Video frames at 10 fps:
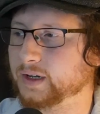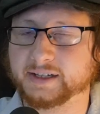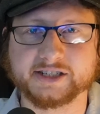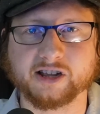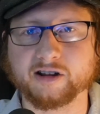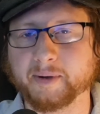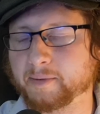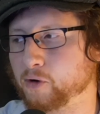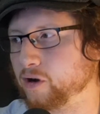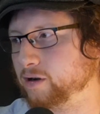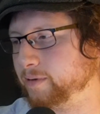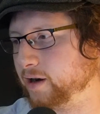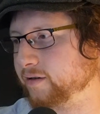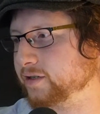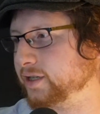Let's talk about more
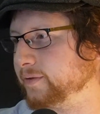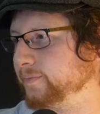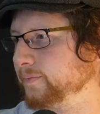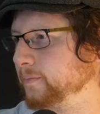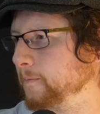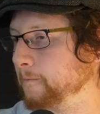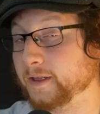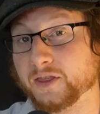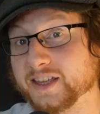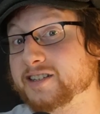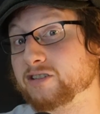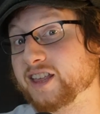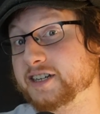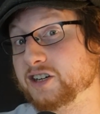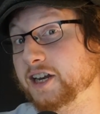hypocrisy. These are
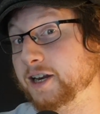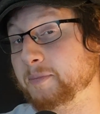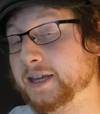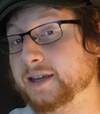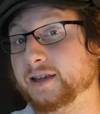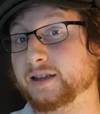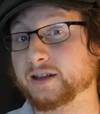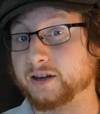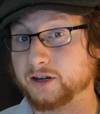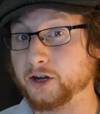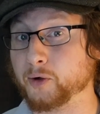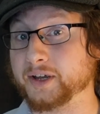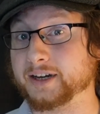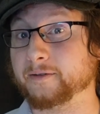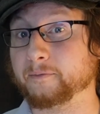things you need to be
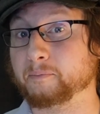knowing,